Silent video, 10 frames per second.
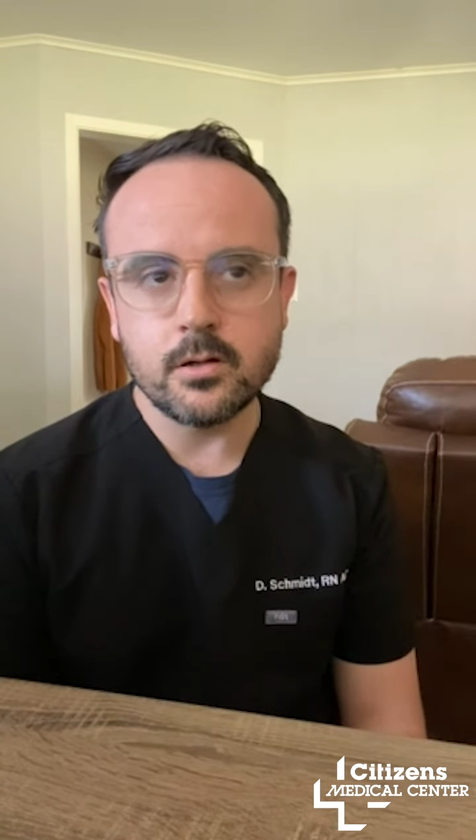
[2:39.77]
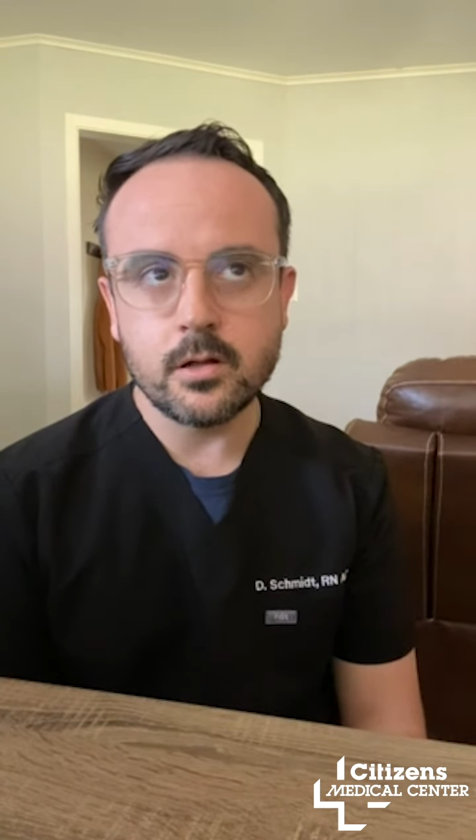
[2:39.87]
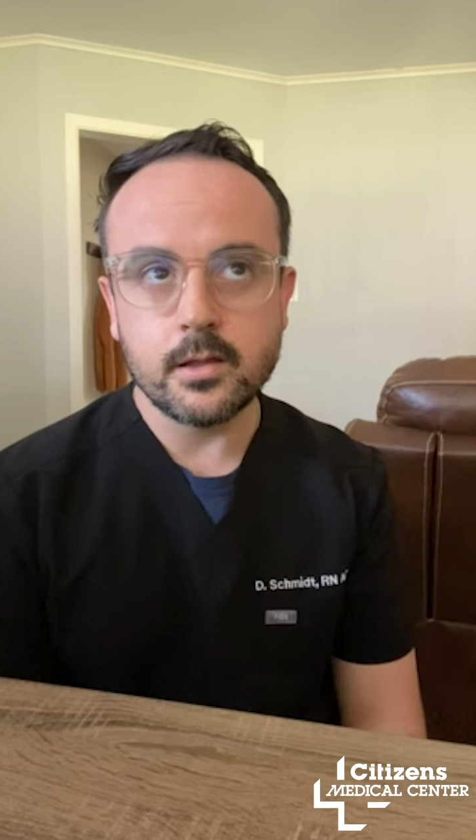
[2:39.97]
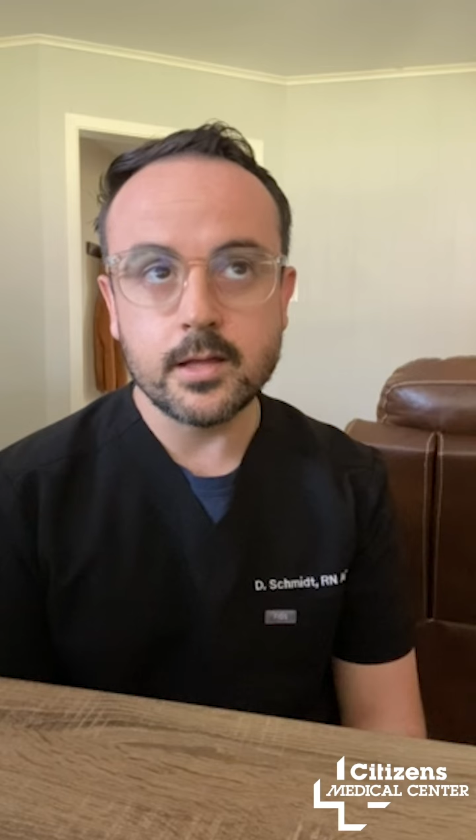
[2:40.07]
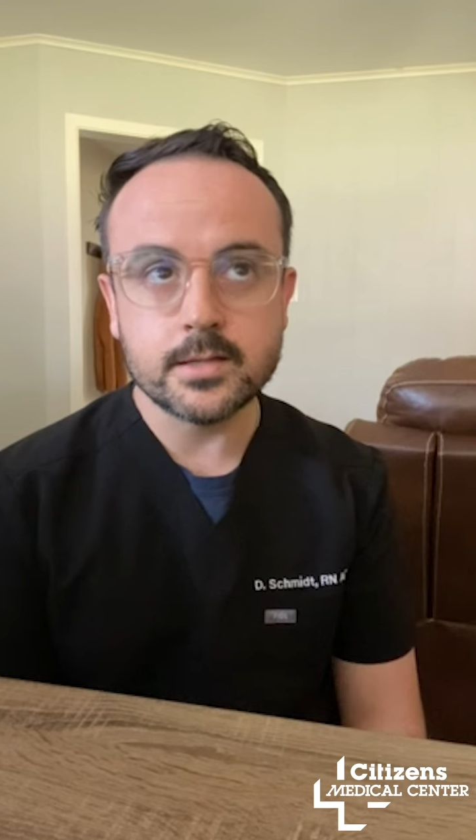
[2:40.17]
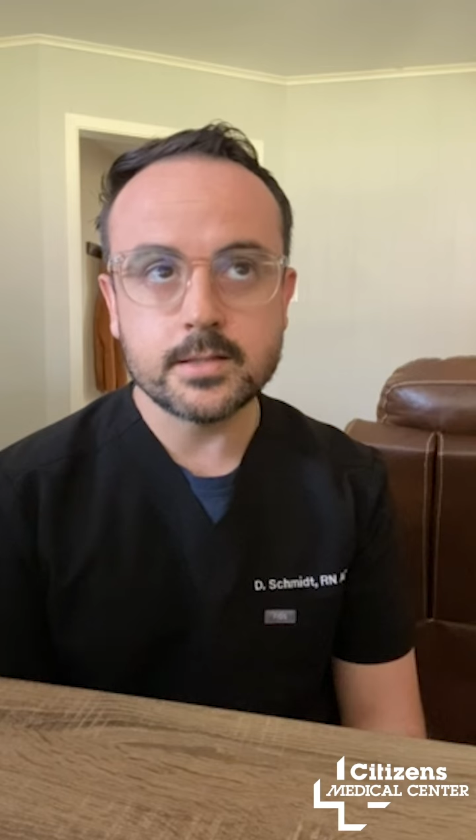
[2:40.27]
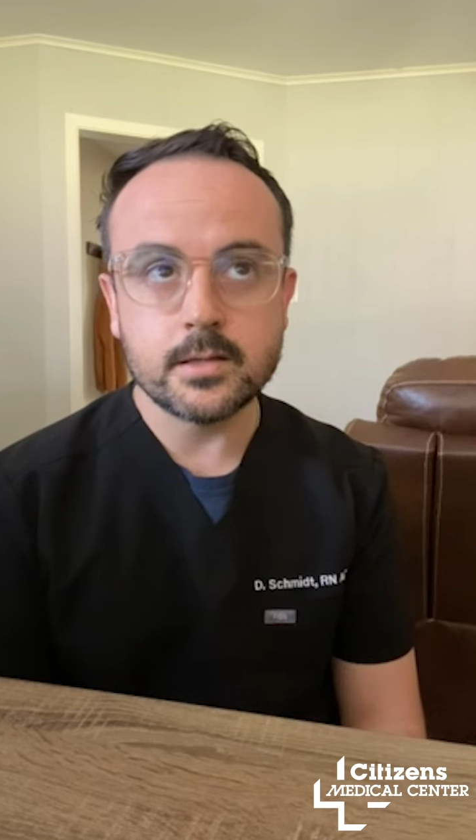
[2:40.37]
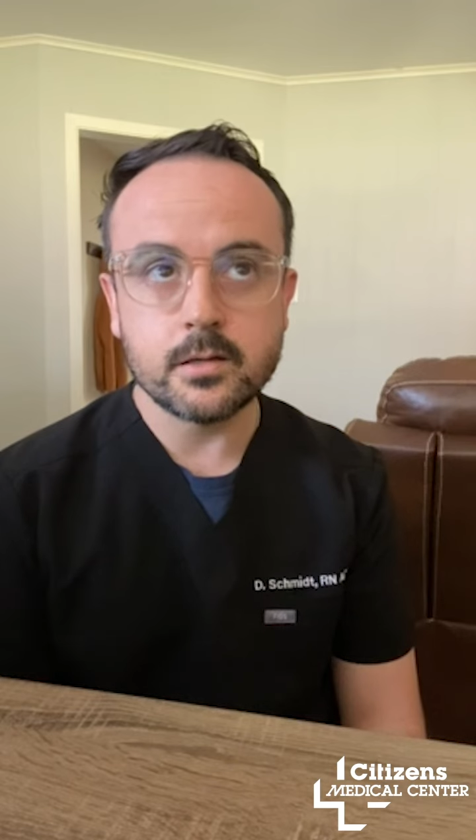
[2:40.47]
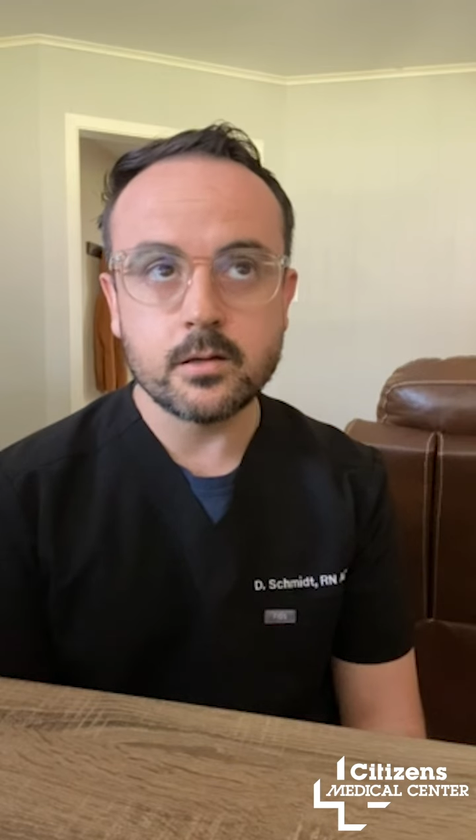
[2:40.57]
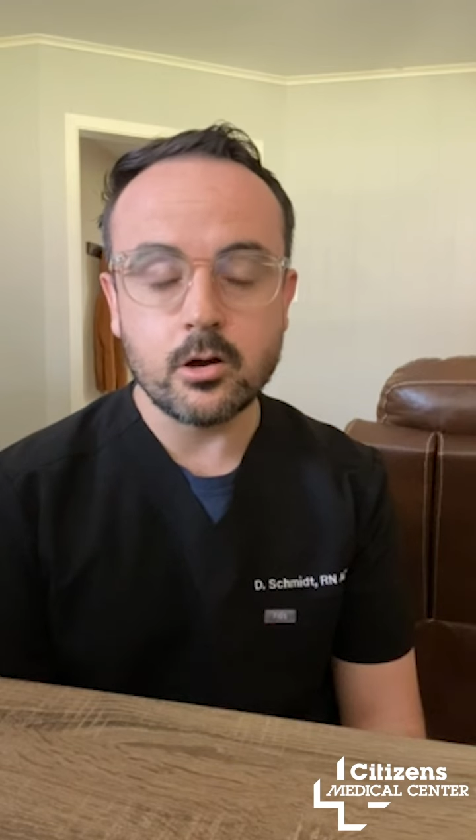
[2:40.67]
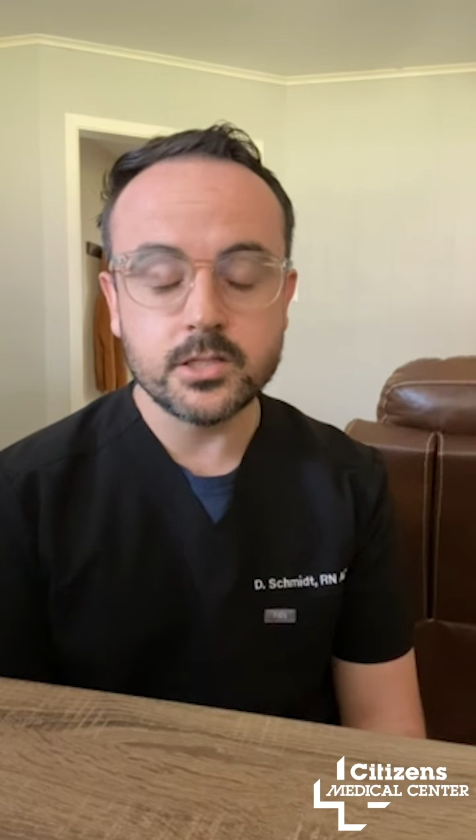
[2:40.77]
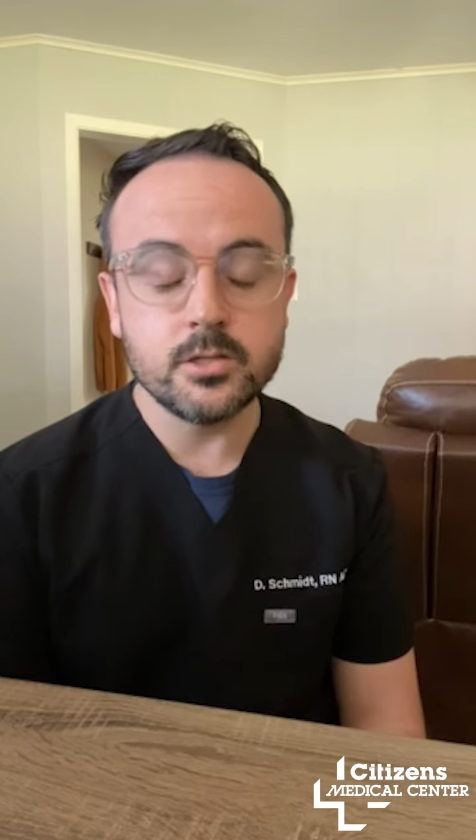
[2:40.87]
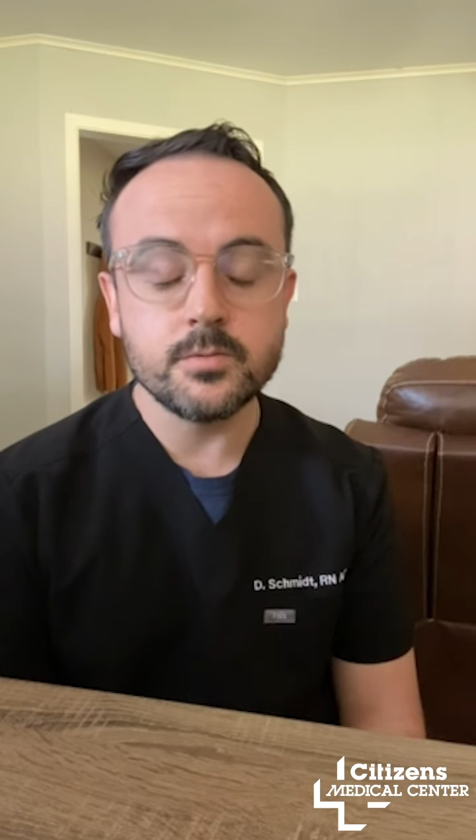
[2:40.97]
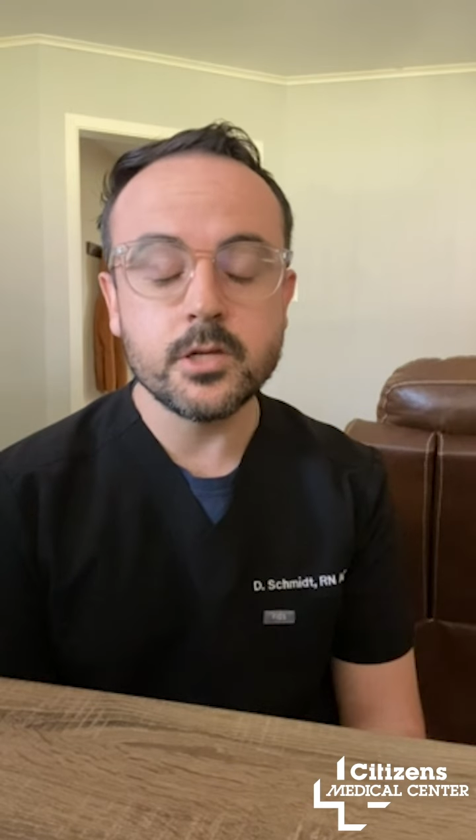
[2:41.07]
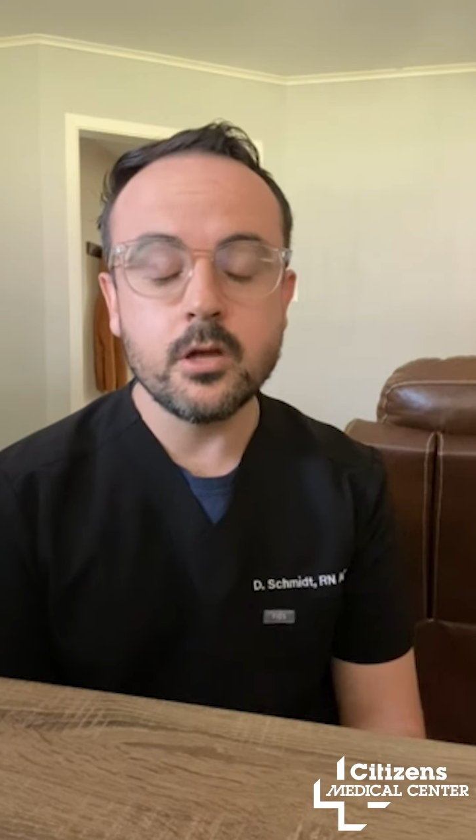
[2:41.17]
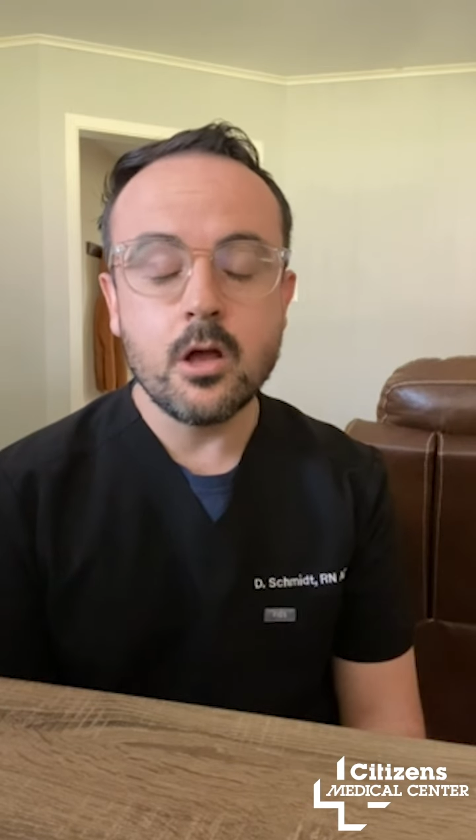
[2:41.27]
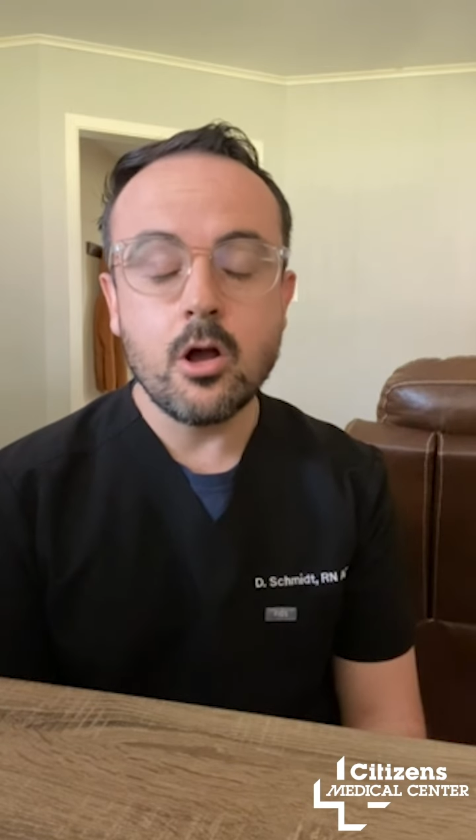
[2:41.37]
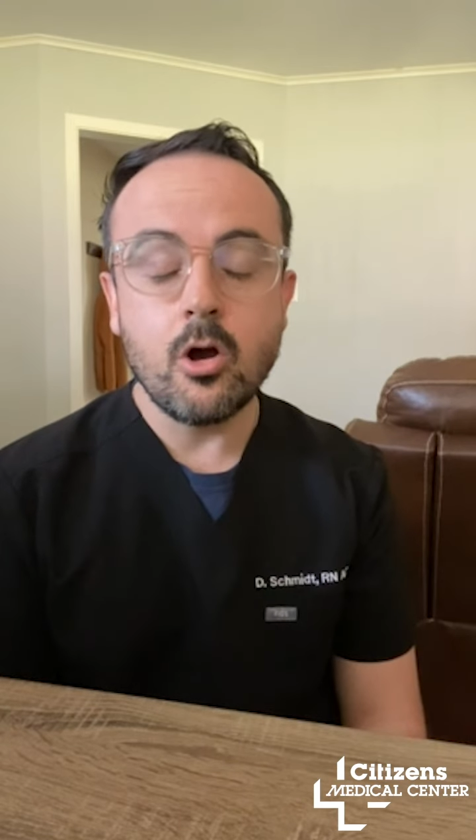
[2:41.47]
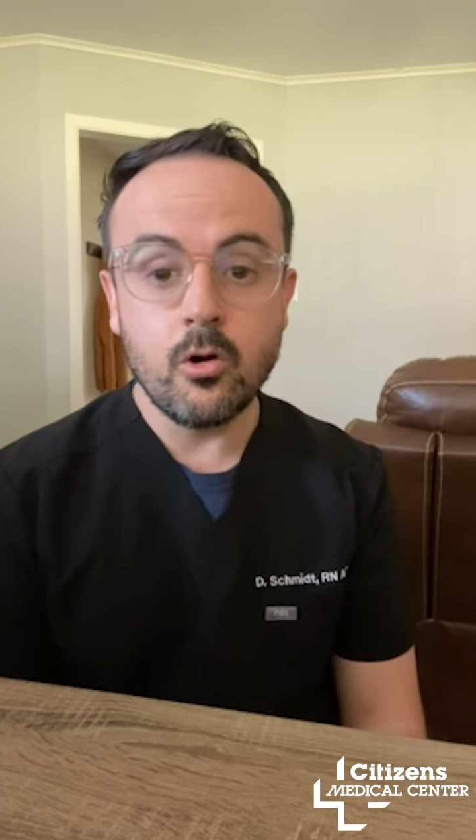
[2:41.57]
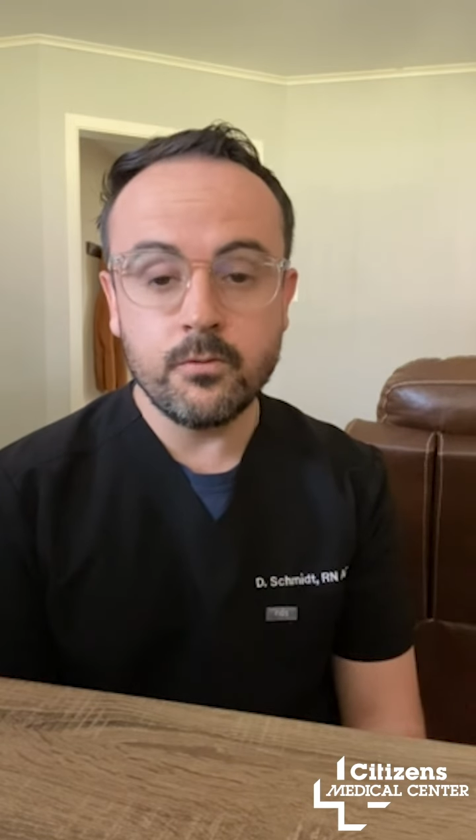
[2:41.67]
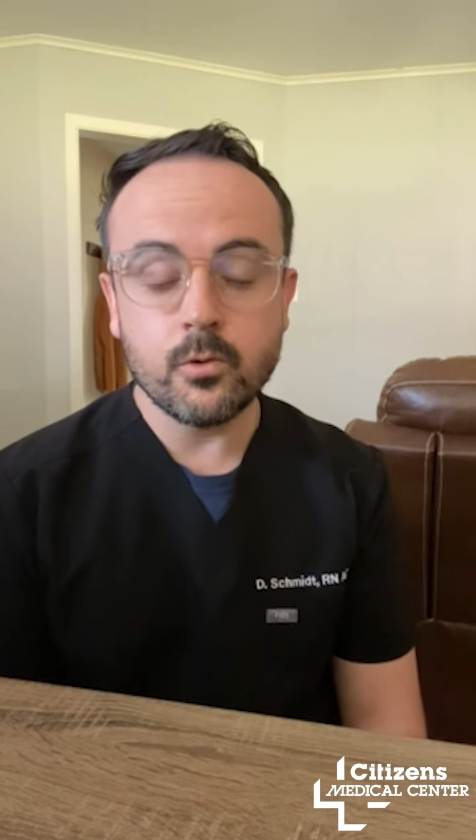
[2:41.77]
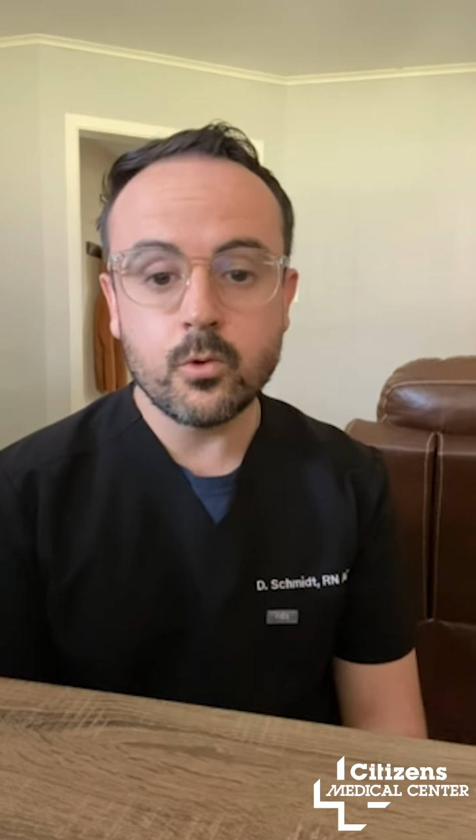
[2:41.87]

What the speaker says: over